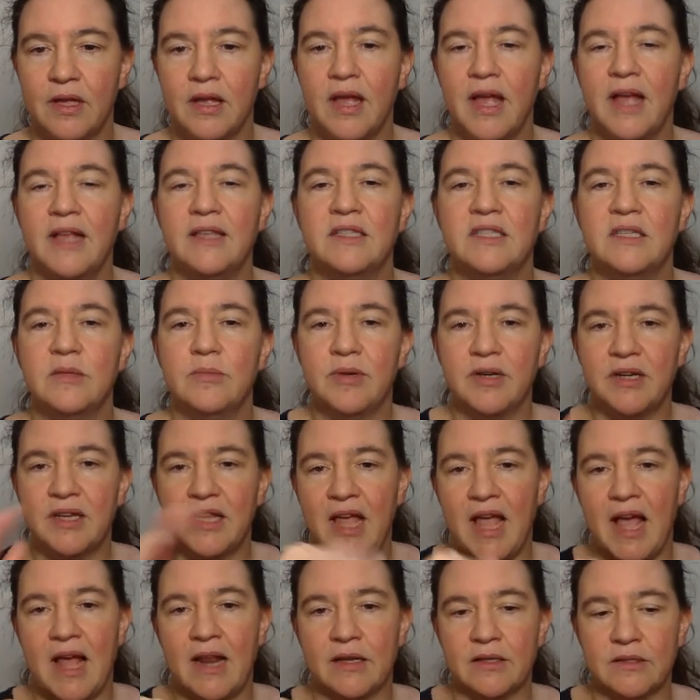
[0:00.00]
And similarly,
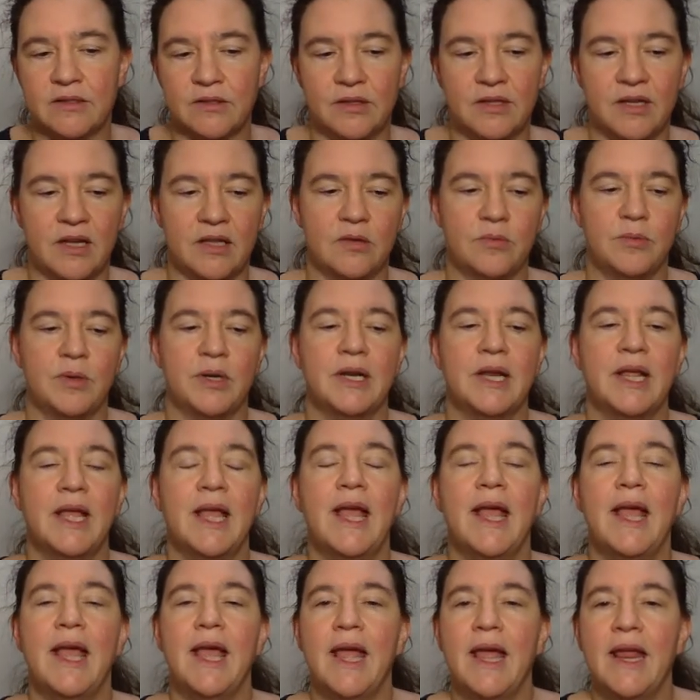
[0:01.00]
Alice on the other one.
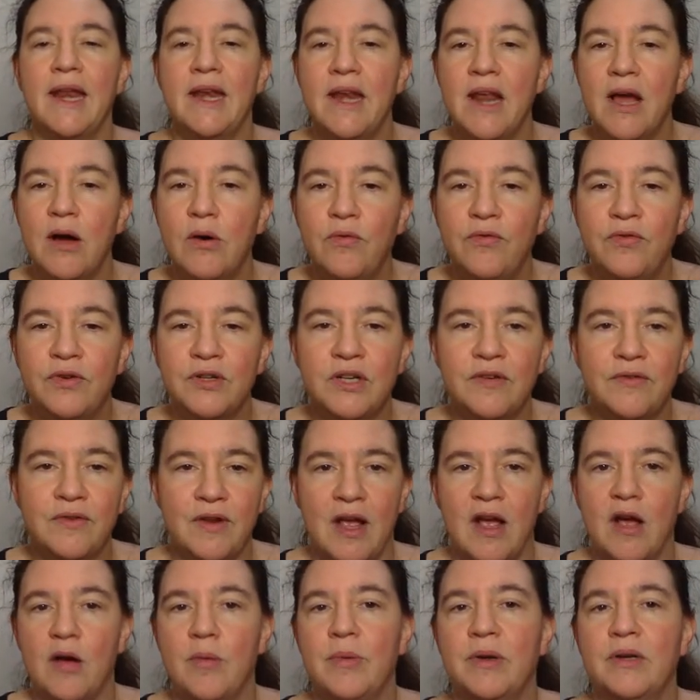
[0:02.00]
And now for the
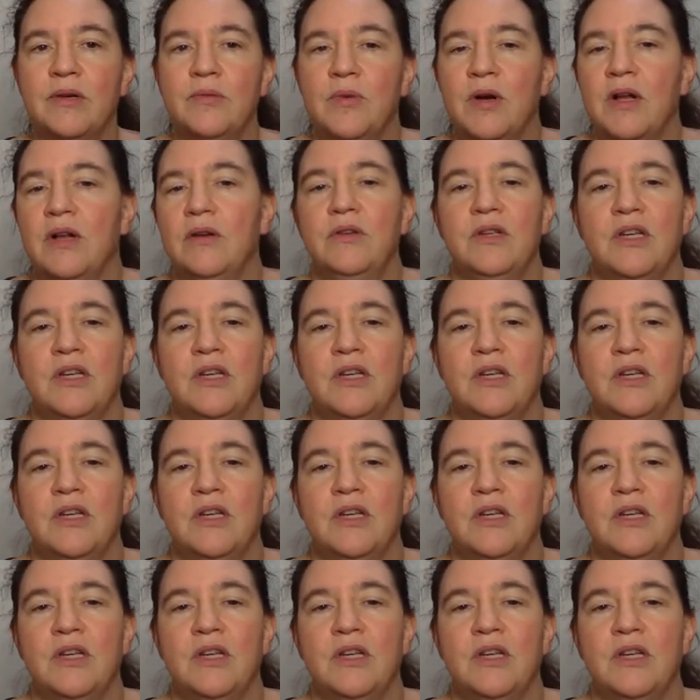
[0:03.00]
Verhammer bowl,